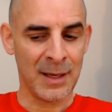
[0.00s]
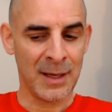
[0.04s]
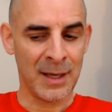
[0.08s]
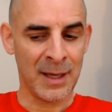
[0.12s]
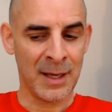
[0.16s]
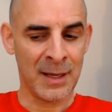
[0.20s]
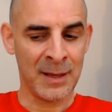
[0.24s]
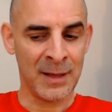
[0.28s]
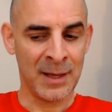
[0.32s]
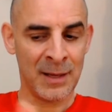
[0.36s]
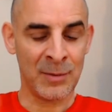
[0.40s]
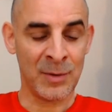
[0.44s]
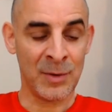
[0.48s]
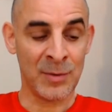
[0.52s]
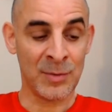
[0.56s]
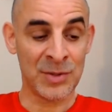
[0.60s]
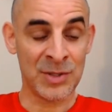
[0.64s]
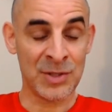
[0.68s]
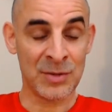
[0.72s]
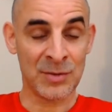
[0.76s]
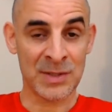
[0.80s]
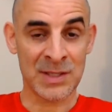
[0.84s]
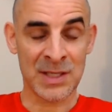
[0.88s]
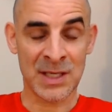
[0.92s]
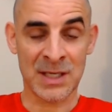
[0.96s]
at that moment,
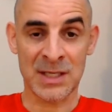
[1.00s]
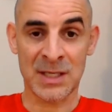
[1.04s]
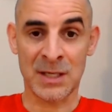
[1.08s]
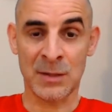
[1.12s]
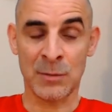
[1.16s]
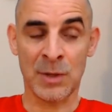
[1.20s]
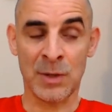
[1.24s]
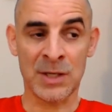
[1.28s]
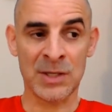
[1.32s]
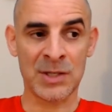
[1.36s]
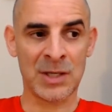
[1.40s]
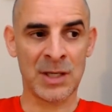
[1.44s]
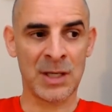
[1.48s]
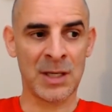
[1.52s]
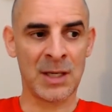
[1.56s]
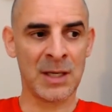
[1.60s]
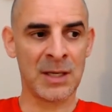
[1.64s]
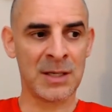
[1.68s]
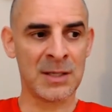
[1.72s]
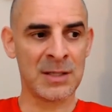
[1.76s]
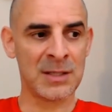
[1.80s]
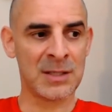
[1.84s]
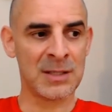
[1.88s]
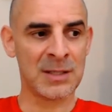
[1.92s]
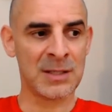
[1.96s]
she was actually watching,
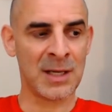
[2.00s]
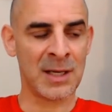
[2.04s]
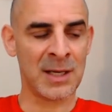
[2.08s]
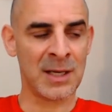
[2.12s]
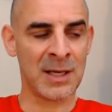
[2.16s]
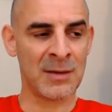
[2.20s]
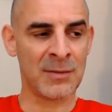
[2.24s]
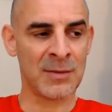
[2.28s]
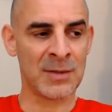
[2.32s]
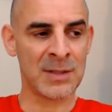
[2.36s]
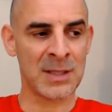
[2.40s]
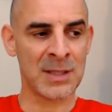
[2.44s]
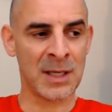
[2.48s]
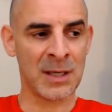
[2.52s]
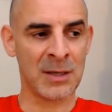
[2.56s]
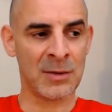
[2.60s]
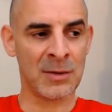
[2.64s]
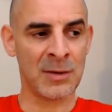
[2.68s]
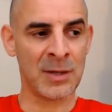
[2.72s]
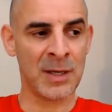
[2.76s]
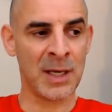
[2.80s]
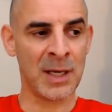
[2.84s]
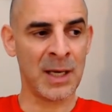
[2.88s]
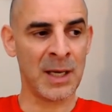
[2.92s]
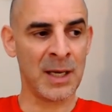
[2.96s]
and I was like,
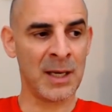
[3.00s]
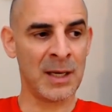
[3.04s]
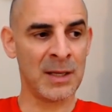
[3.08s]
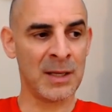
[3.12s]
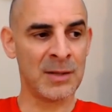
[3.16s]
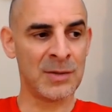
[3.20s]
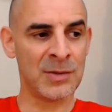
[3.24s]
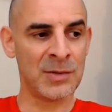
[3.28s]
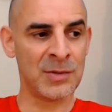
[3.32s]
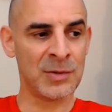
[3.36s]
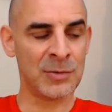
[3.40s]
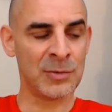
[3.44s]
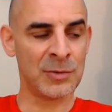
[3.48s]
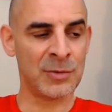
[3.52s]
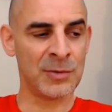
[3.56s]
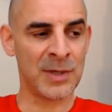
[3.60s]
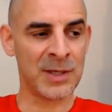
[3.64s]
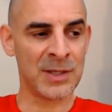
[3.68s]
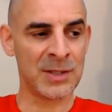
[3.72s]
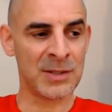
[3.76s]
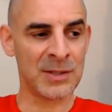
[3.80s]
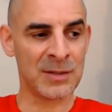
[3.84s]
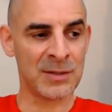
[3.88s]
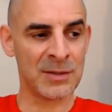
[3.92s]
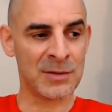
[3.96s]
okay, 2
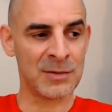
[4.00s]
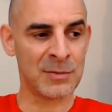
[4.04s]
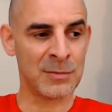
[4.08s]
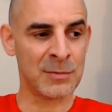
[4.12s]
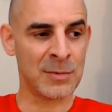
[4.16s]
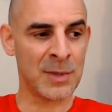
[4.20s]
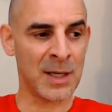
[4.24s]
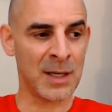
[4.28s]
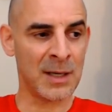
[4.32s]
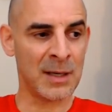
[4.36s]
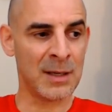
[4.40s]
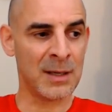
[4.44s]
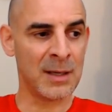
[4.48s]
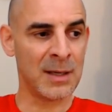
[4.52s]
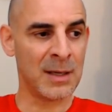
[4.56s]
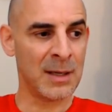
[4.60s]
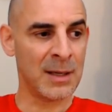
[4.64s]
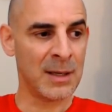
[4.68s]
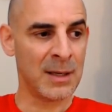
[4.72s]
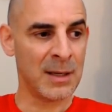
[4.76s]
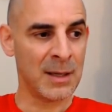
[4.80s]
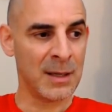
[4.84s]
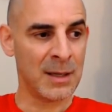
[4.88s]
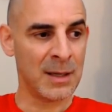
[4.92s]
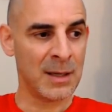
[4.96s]
questions. One,
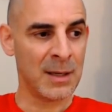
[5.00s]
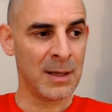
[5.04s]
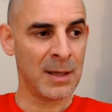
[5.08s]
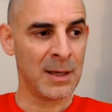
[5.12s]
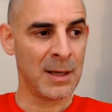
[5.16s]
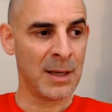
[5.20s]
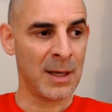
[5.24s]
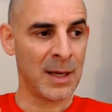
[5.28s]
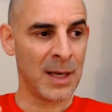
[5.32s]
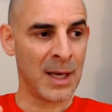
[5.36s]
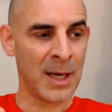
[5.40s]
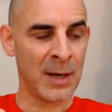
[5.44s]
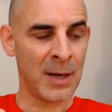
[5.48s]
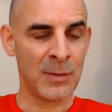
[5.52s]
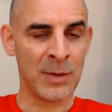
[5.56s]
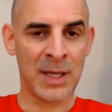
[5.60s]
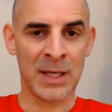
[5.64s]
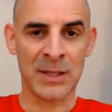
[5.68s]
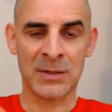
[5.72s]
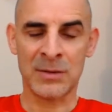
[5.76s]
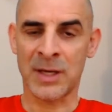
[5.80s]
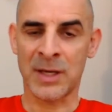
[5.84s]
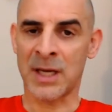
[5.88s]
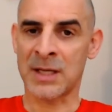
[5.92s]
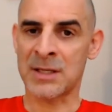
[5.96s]
I would
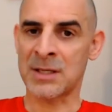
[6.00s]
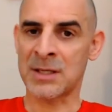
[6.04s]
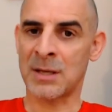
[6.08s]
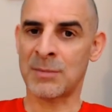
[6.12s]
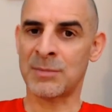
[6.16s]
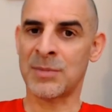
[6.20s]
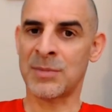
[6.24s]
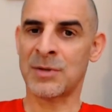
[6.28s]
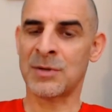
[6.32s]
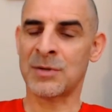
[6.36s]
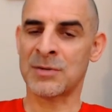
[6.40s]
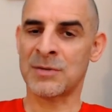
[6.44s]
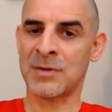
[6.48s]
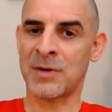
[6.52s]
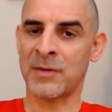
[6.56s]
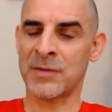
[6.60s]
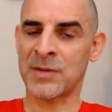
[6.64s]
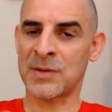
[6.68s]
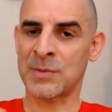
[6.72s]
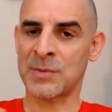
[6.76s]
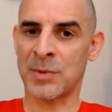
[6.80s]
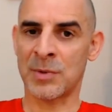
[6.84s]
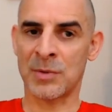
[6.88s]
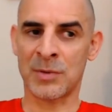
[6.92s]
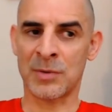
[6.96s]
like to catch up because we haven't
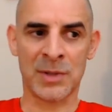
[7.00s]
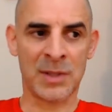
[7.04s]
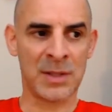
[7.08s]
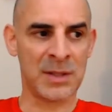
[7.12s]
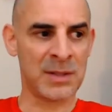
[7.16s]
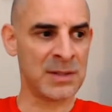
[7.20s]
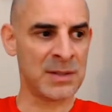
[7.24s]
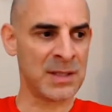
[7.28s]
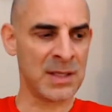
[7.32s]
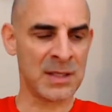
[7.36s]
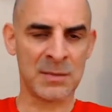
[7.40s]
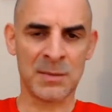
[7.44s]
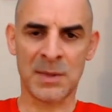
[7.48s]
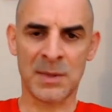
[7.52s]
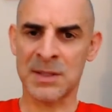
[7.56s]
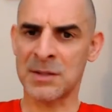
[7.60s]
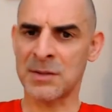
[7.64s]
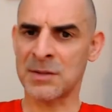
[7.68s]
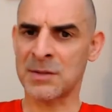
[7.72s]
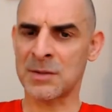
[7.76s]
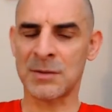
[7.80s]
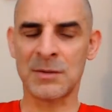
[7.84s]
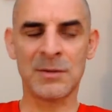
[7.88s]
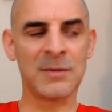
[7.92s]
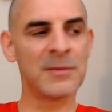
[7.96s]
spoken in 6 months or
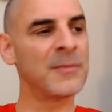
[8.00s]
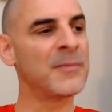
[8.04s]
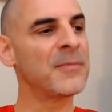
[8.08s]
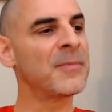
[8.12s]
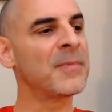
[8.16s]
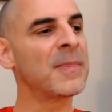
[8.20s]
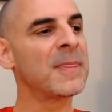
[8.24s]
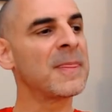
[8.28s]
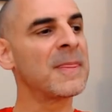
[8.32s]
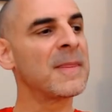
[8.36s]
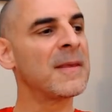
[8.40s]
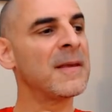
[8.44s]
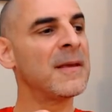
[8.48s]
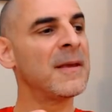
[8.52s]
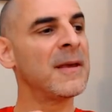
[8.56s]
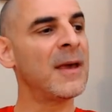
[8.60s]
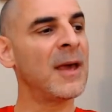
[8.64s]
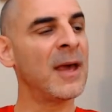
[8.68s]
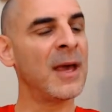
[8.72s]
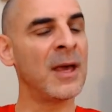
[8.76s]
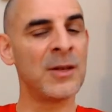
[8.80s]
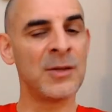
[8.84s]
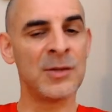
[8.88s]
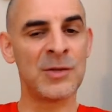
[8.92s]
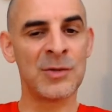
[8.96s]
so.
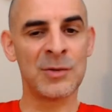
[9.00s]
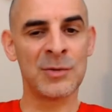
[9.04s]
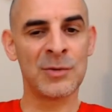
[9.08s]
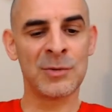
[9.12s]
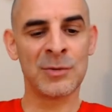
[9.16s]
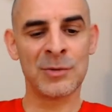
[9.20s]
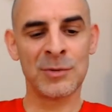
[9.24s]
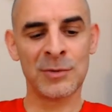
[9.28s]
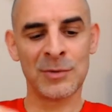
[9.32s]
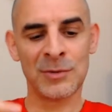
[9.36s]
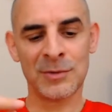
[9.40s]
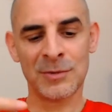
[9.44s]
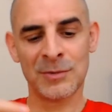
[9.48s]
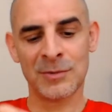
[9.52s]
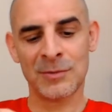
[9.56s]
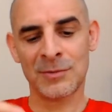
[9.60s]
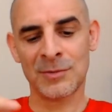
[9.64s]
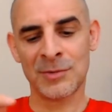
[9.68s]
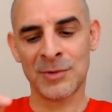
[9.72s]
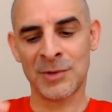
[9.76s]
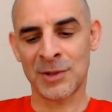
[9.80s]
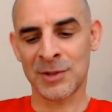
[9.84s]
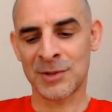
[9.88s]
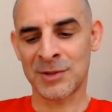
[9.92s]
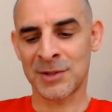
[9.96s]
And two,
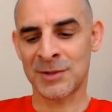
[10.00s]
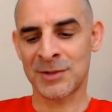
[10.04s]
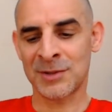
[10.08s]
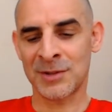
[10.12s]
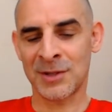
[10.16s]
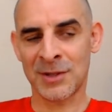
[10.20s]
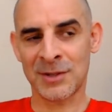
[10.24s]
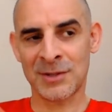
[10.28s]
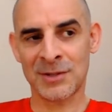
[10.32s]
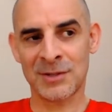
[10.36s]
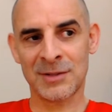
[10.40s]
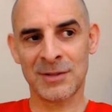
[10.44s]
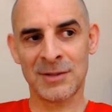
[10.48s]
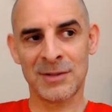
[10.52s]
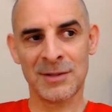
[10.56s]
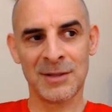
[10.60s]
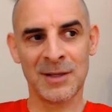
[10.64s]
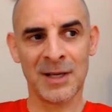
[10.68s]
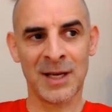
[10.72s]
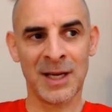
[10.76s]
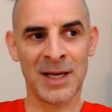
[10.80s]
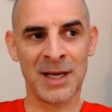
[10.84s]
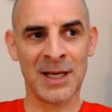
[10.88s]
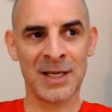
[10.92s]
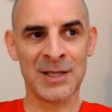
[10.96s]
dot dot dot.
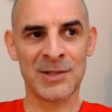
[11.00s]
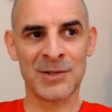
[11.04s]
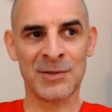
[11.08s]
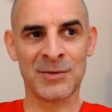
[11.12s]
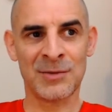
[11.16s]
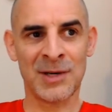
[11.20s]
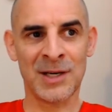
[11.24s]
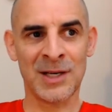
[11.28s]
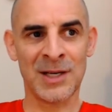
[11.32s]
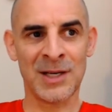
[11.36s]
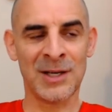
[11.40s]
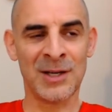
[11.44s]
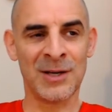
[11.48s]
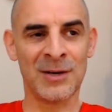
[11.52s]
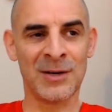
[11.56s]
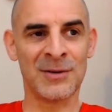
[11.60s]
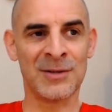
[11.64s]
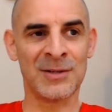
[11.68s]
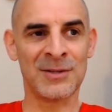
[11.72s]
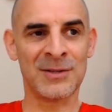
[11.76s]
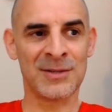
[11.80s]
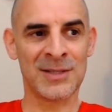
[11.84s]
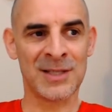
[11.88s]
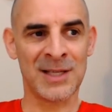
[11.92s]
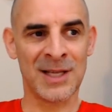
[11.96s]
I guess you already know. And
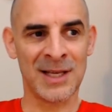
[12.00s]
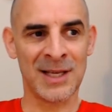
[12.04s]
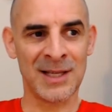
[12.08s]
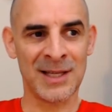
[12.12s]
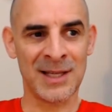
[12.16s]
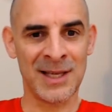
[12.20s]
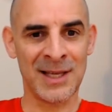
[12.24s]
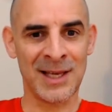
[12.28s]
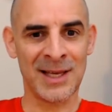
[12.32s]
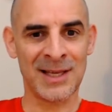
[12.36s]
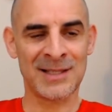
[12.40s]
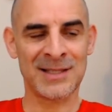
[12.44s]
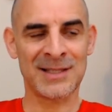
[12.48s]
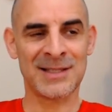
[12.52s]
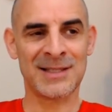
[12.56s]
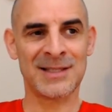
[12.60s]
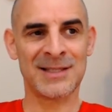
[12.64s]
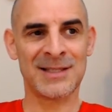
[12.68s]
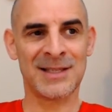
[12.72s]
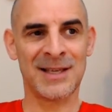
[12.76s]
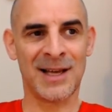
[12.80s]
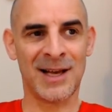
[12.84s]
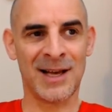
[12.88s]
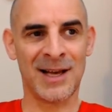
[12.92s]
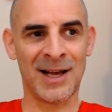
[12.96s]
she was like, yes,
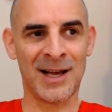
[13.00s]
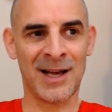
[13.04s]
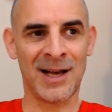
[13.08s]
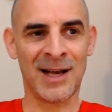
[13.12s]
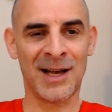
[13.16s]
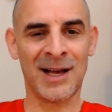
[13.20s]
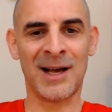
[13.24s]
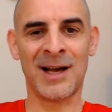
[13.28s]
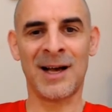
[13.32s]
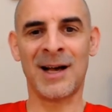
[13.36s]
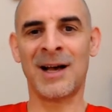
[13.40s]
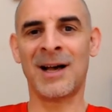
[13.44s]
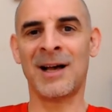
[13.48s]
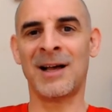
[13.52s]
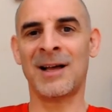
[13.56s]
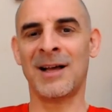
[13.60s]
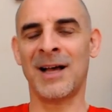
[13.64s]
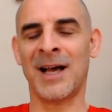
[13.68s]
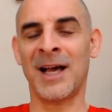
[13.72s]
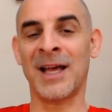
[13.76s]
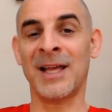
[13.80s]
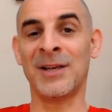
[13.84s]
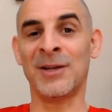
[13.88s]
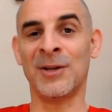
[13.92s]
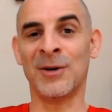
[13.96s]
ha ha ha ha.
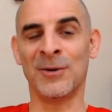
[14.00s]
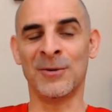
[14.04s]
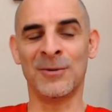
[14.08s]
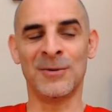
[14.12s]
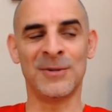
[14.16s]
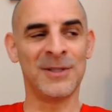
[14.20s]
I know.